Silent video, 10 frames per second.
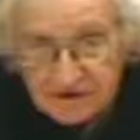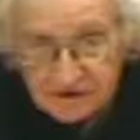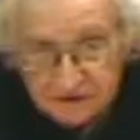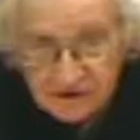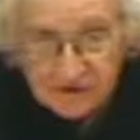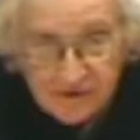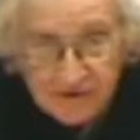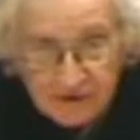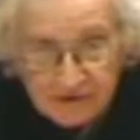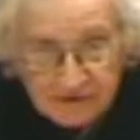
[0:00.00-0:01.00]
That's what they're
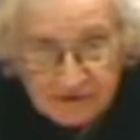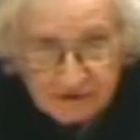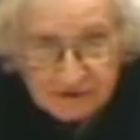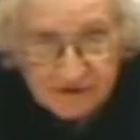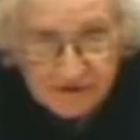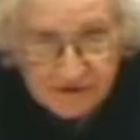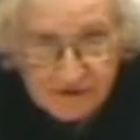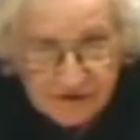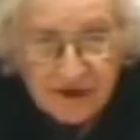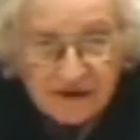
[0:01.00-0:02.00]
for.
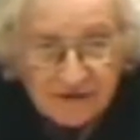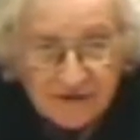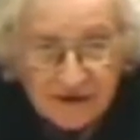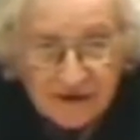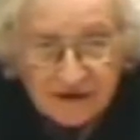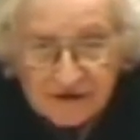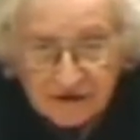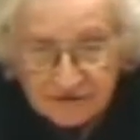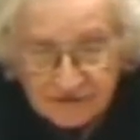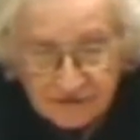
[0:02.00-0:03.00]
Israel's not defending
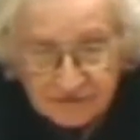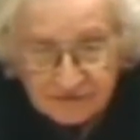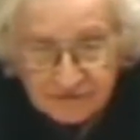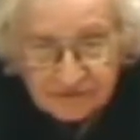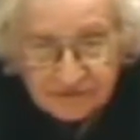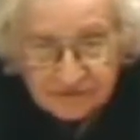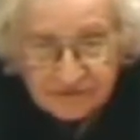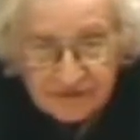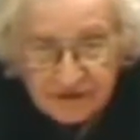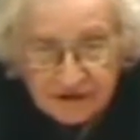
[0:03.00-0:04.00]
itself from
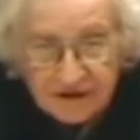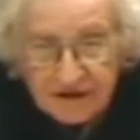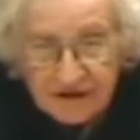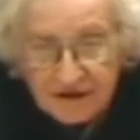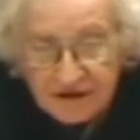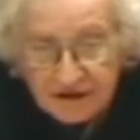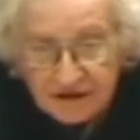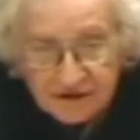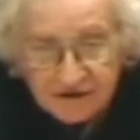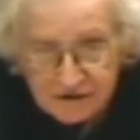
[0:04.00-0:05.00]
anyone.
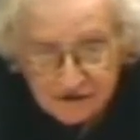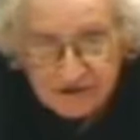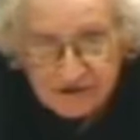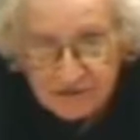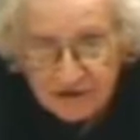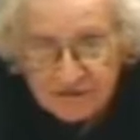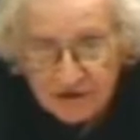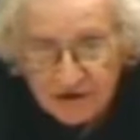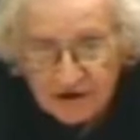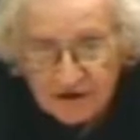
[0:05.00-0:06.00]
So it's pretty
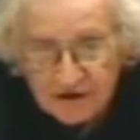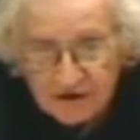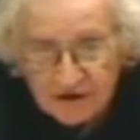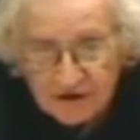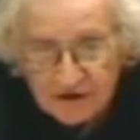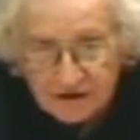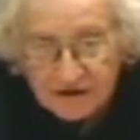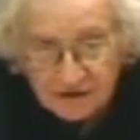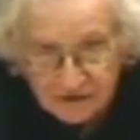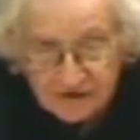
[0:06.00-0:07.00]
broad
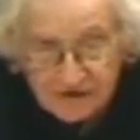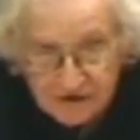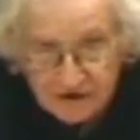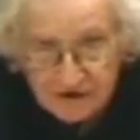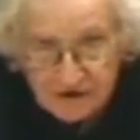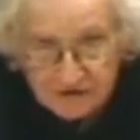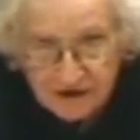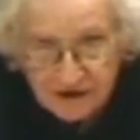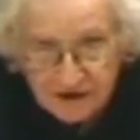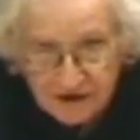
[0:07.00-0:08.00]
if you're serious
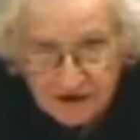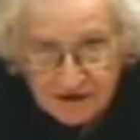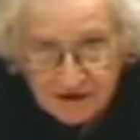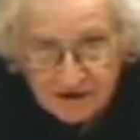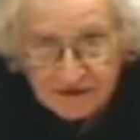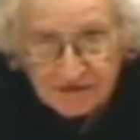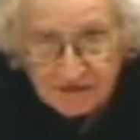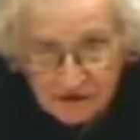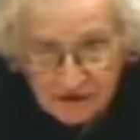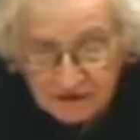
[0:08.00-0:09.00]
about it. And if you
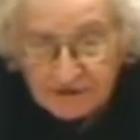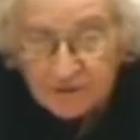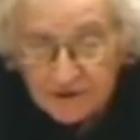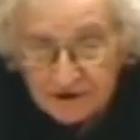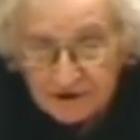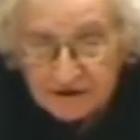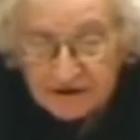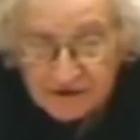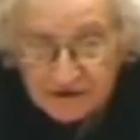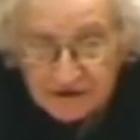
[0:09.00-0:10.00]
want to have a real
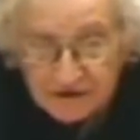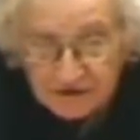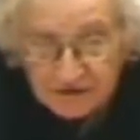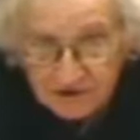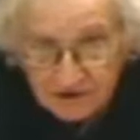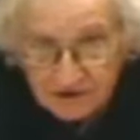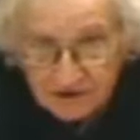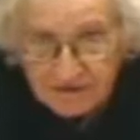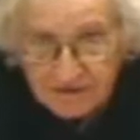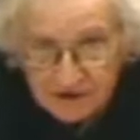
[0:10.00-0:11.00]
educational
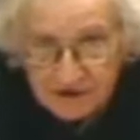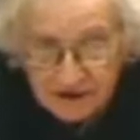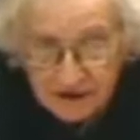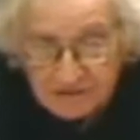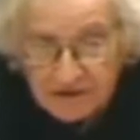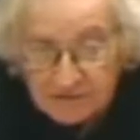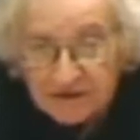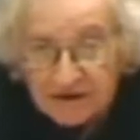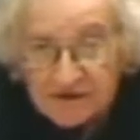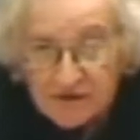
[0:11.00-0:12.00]
program that'll get
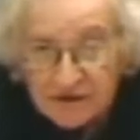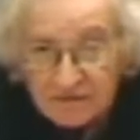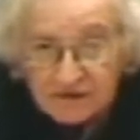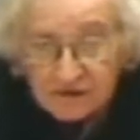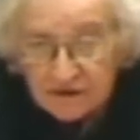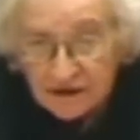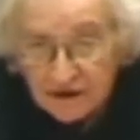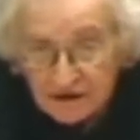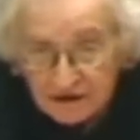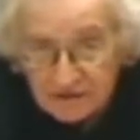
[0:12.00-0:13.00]
people to understand what's going
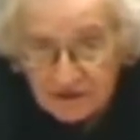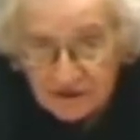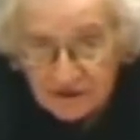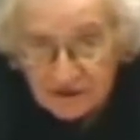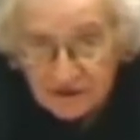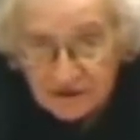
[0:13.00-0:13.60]
on in the world,